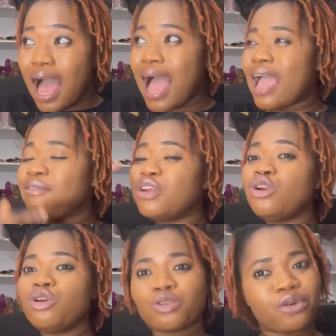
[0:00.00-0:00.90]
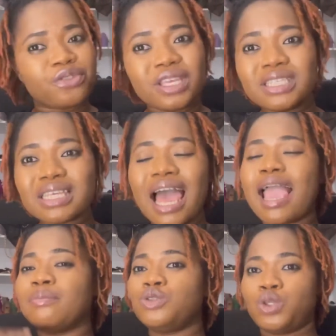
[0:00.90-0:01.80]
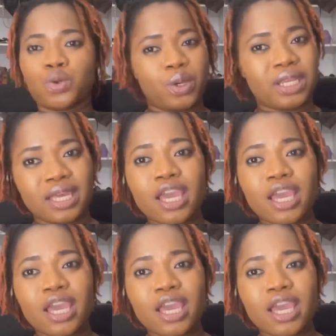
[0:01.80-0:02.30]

I have a lot of things I am doing.